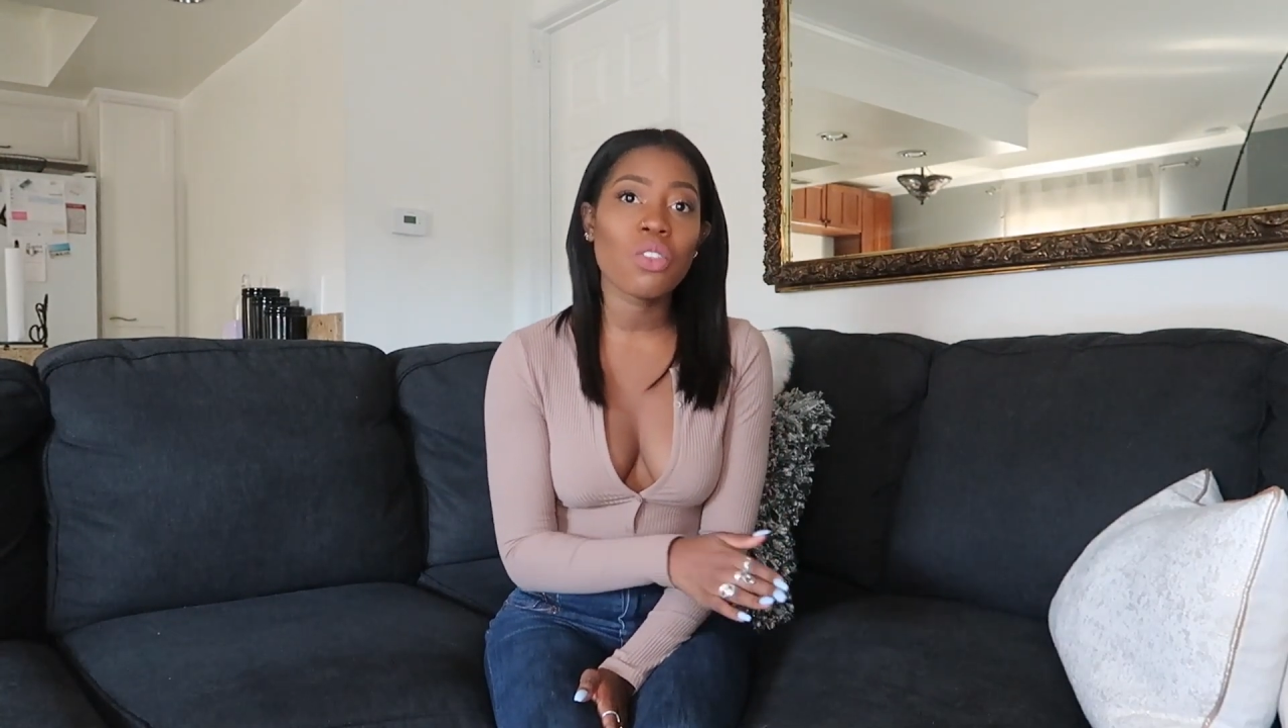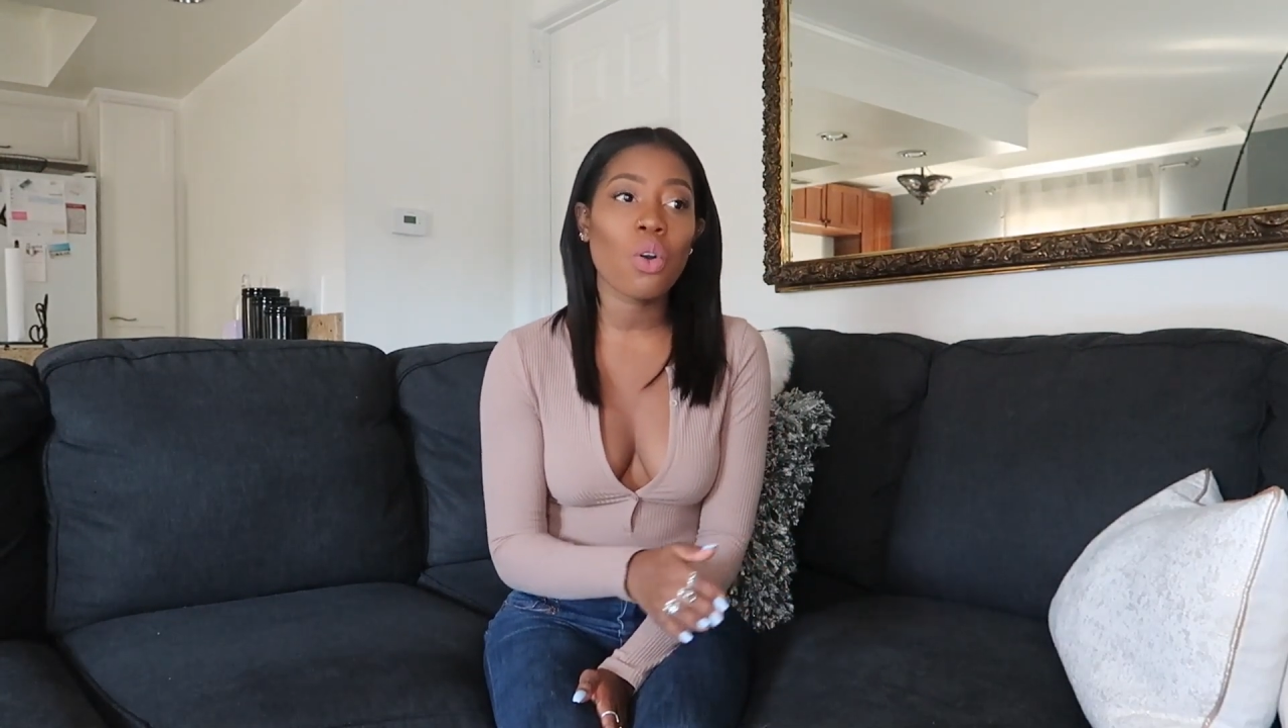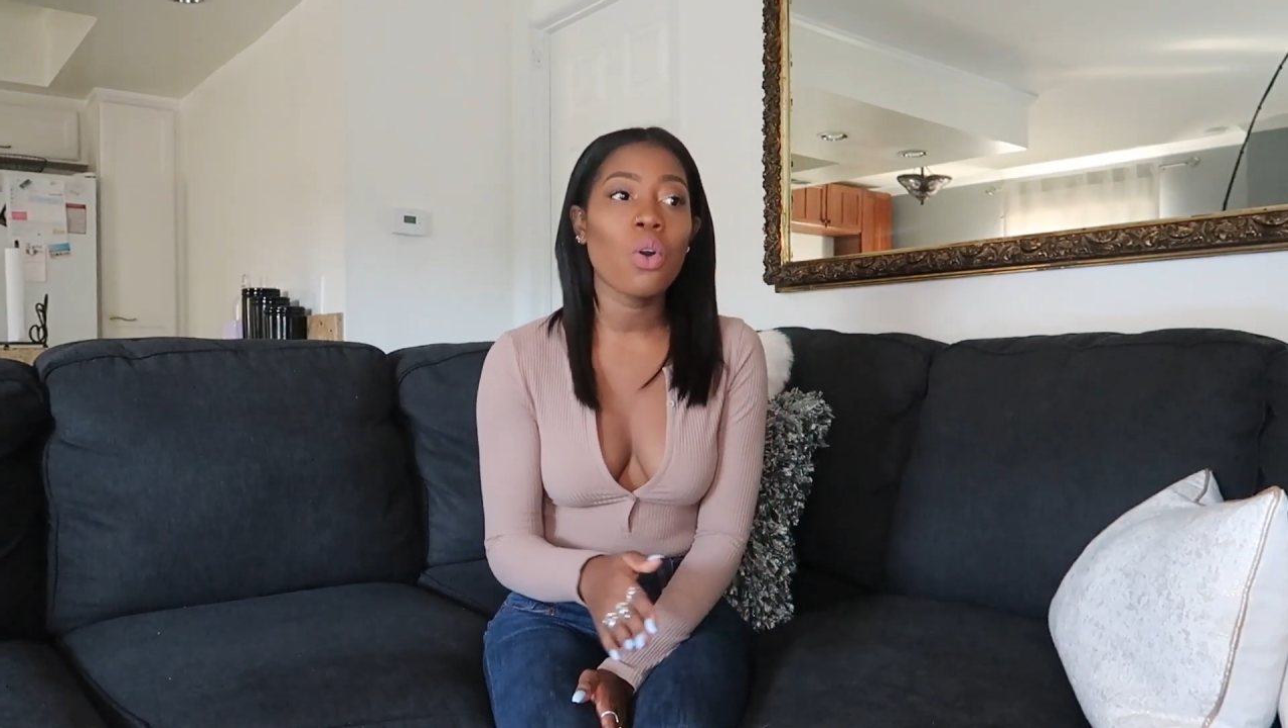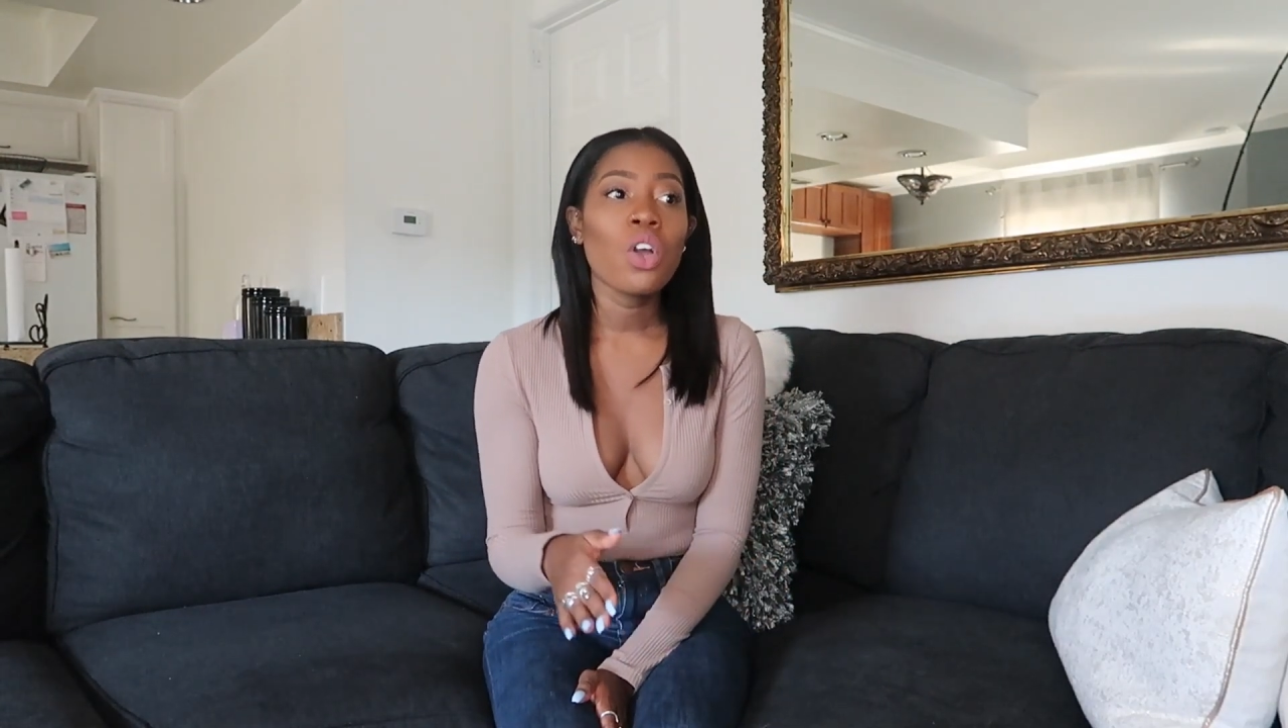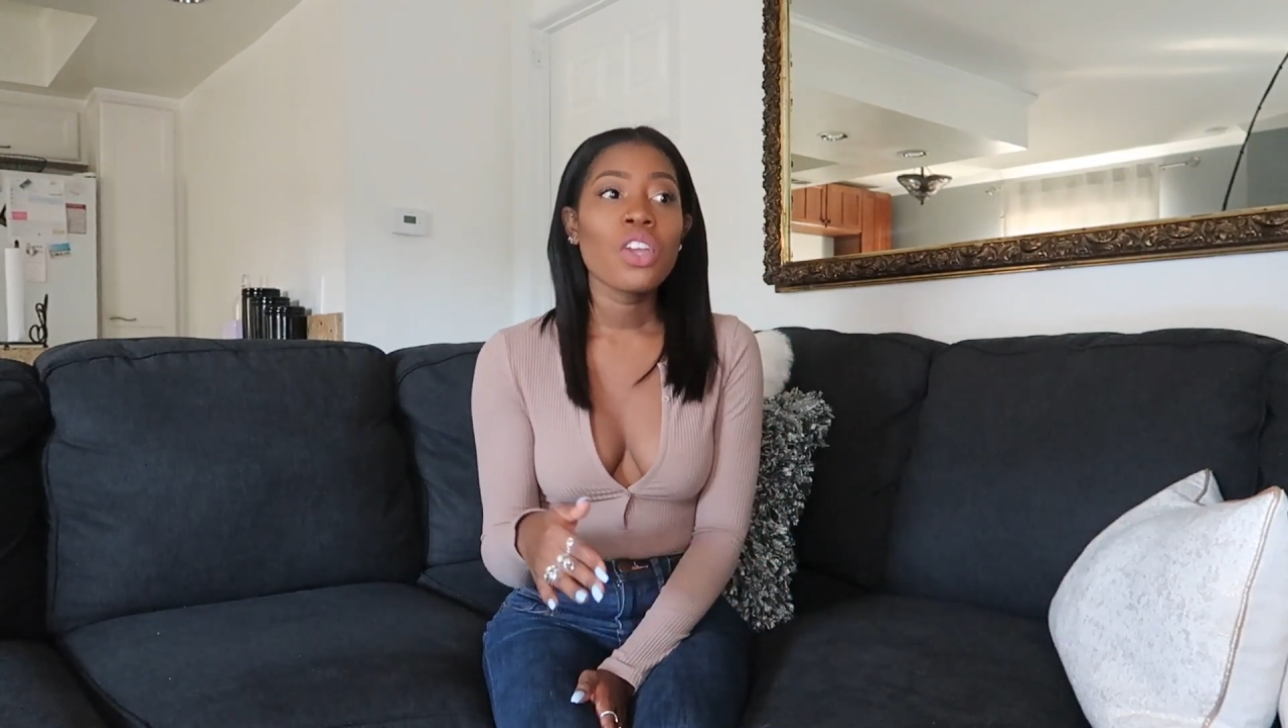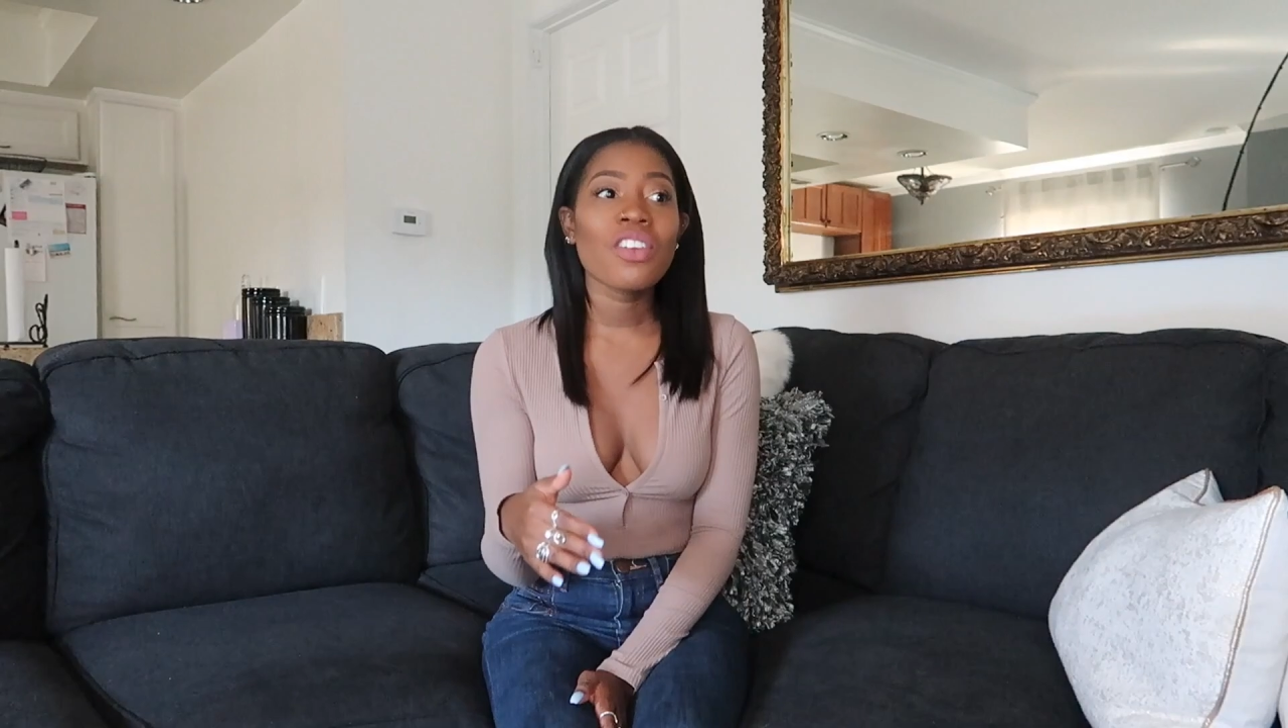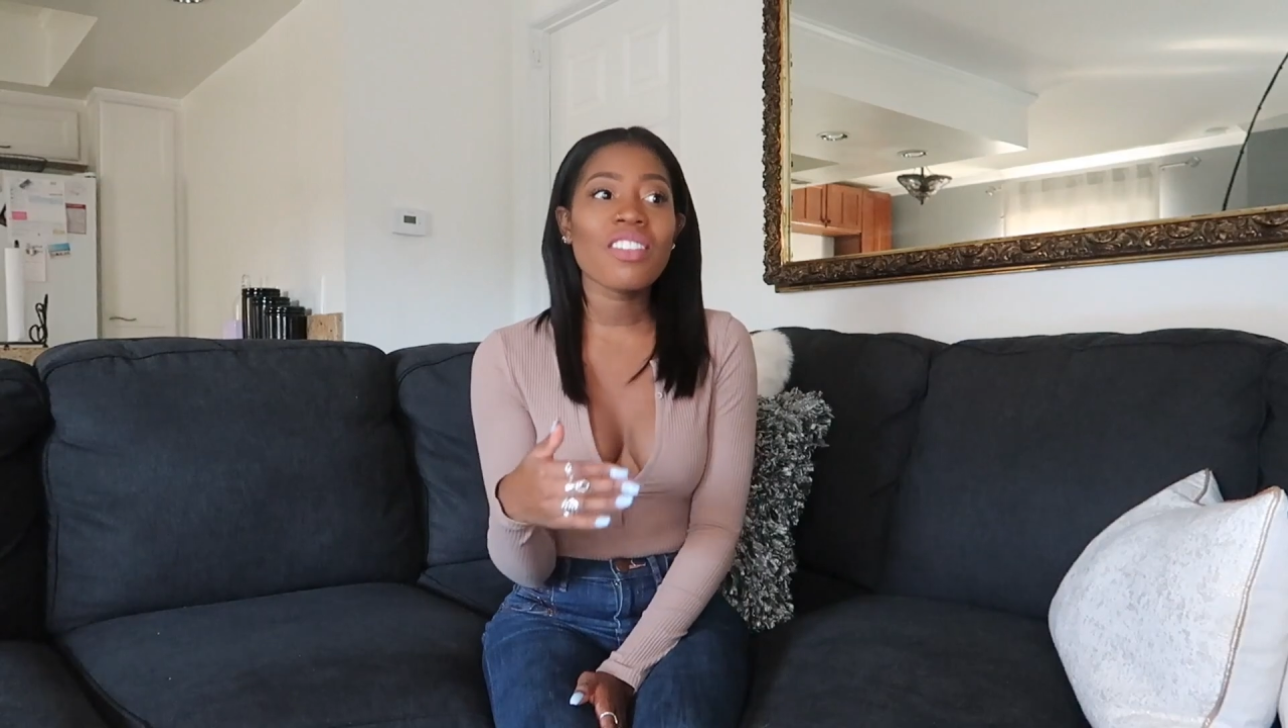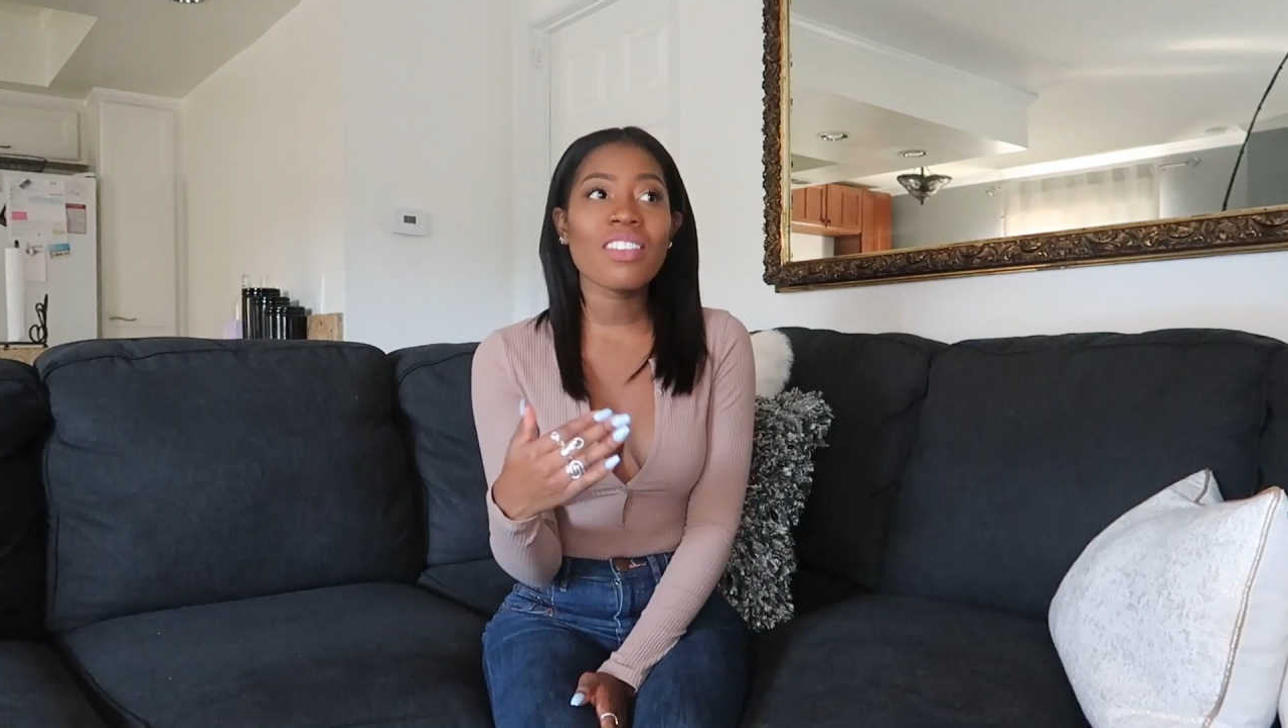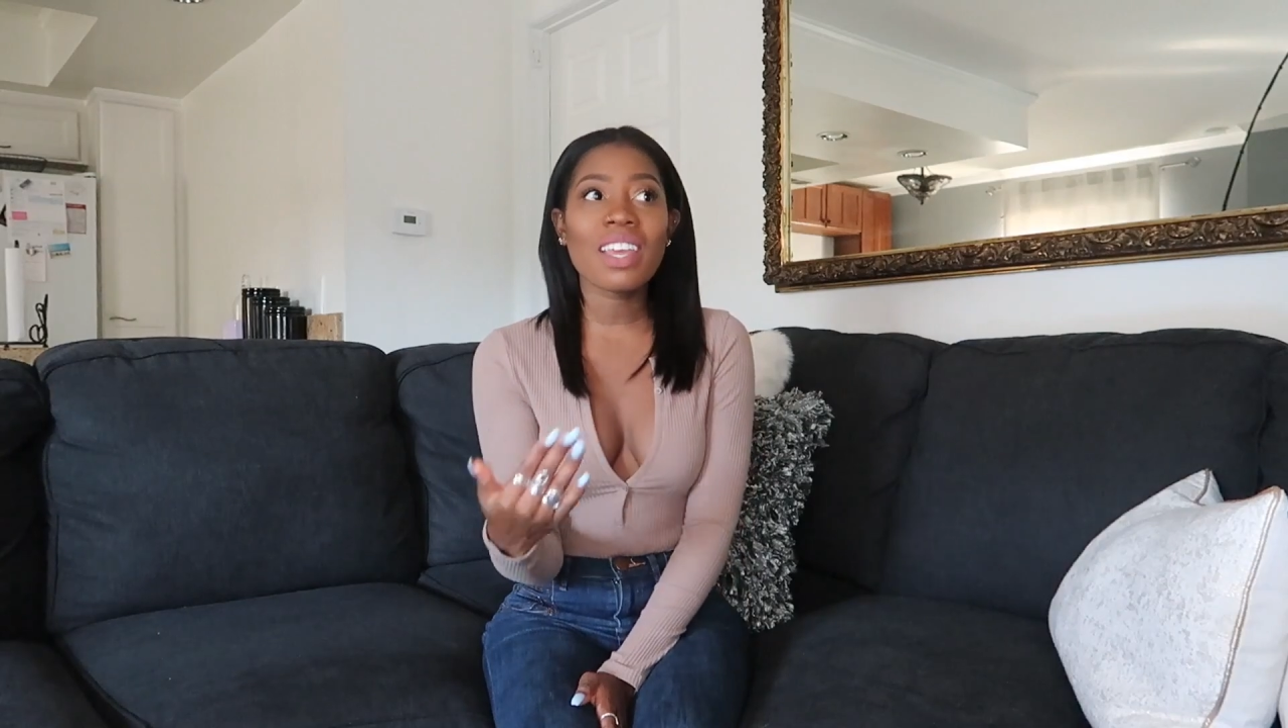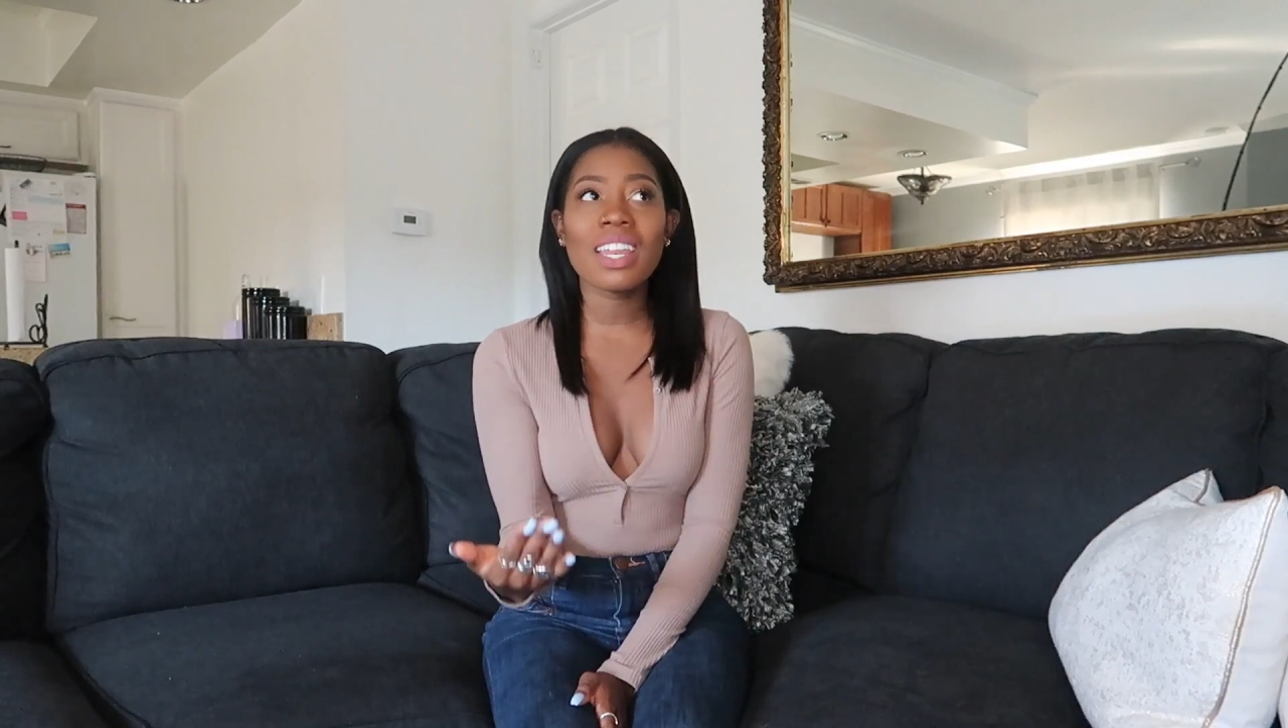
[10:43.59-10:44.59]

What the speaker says: So you're still